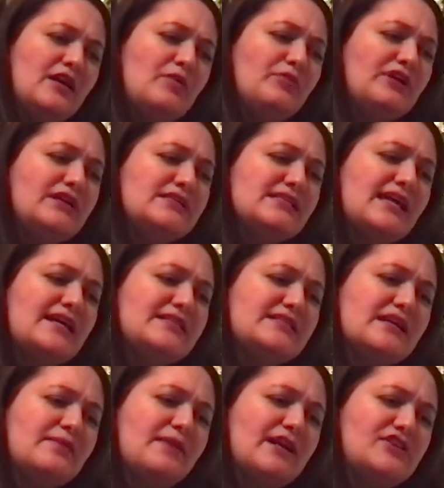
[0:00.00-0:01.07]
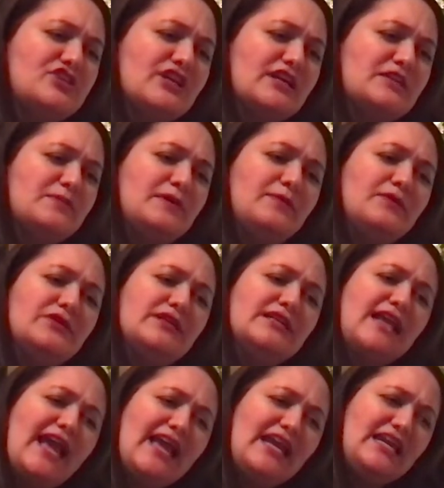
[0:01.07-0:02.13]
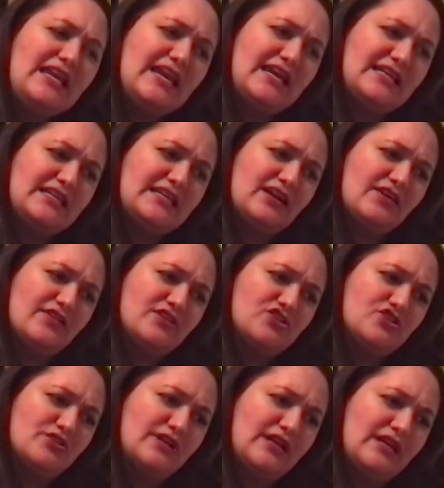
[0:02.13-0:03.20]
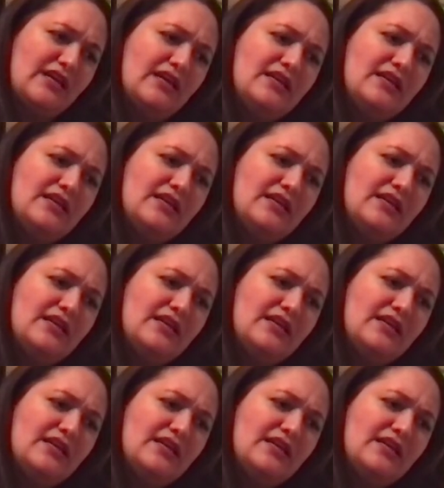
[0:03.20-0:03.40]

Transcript: Because last time I checked, people didn't hang candy on the tree.